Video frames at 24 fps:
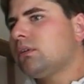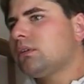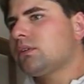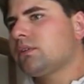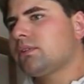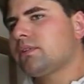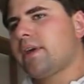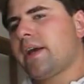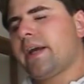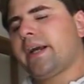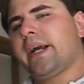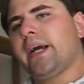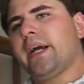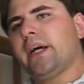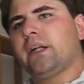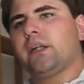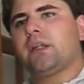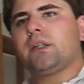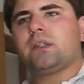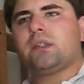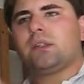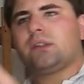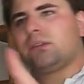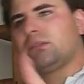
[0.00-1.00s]
Say again,
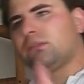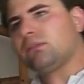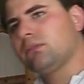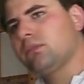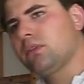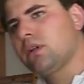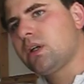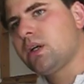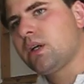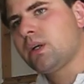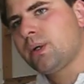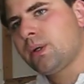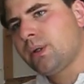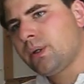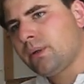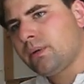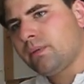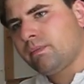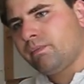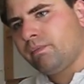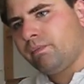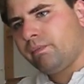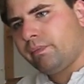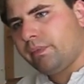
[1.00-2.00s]

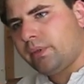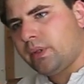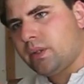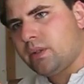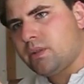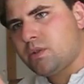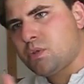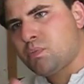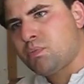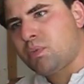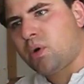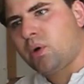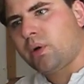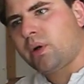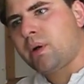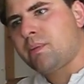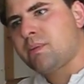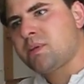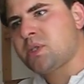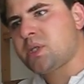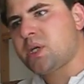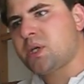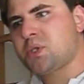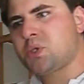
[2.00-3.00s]
this program
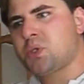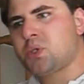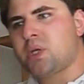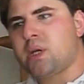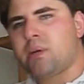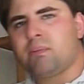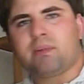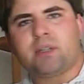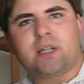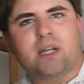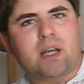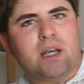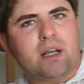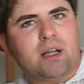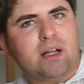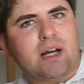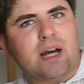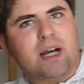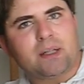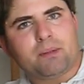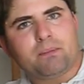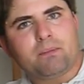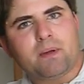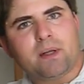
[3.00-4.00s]
is extremely
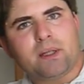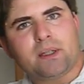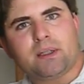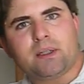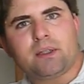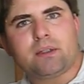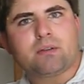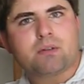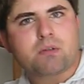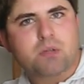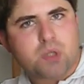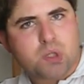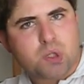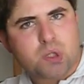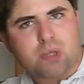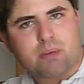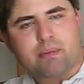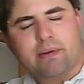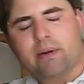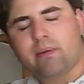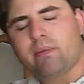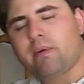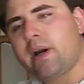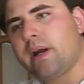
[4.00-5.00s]
lightweight in its system
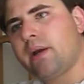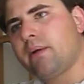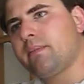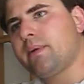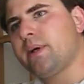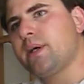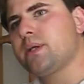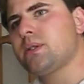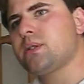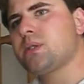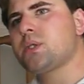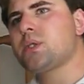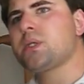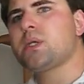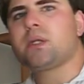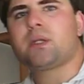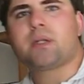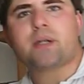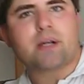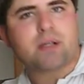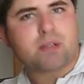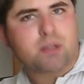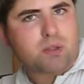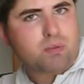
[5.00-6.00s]
requirements. It
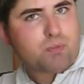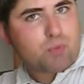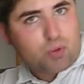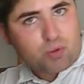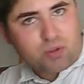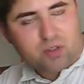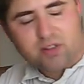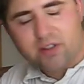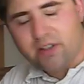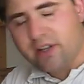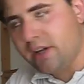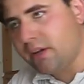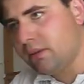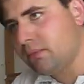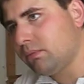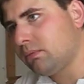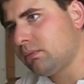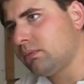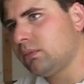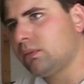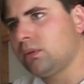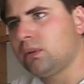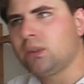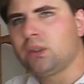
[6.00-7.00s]
runs smoothly,
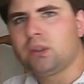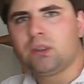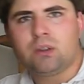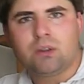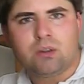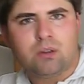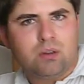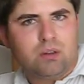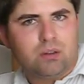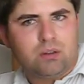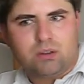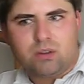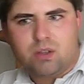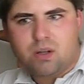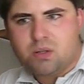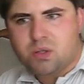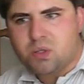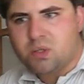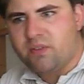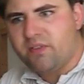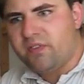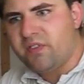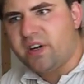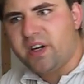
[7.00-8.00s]
and
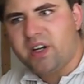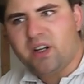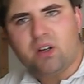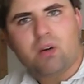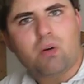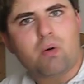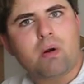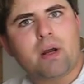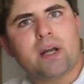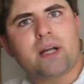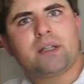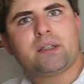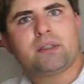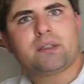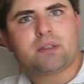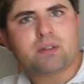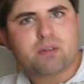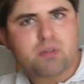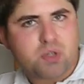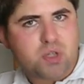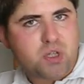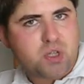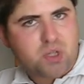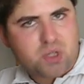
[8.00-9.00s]
also a very low-end
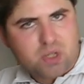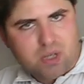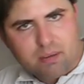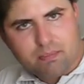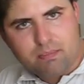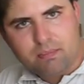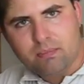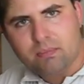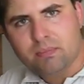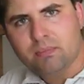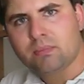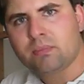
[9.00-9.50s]
system.